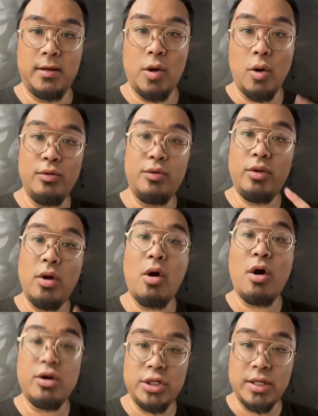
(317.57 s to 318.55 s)
Going through the
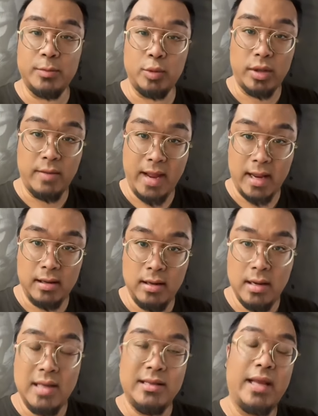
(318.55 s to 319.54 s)
hardships with a man.
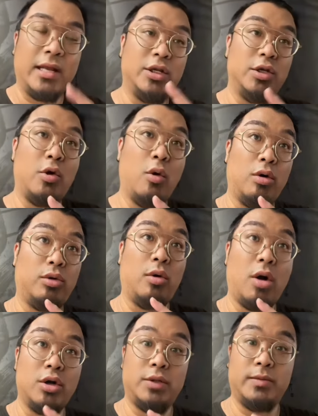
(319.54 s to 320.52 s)
They can go through
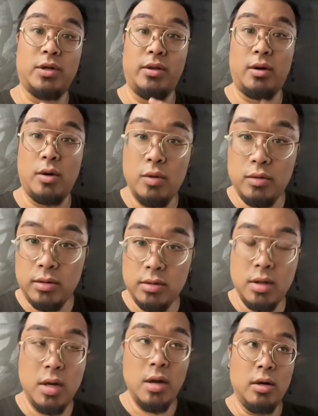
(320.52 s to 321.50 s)
hardships on their own,
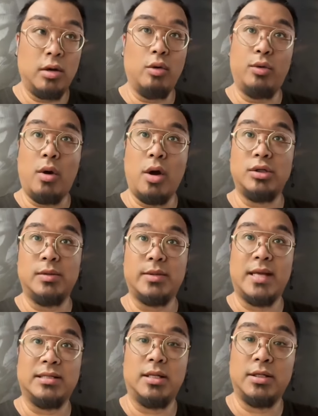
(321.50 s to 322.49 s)
go through hardships
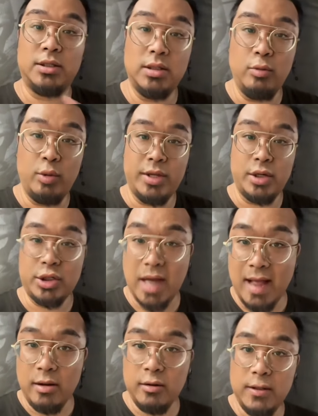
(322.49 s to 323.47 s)
as the, with their
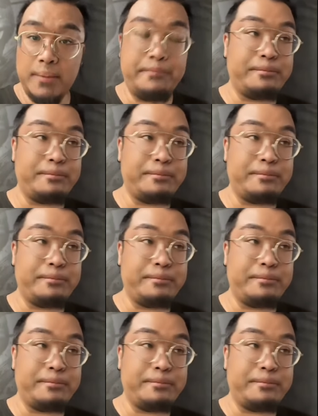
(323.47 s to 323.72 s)
child,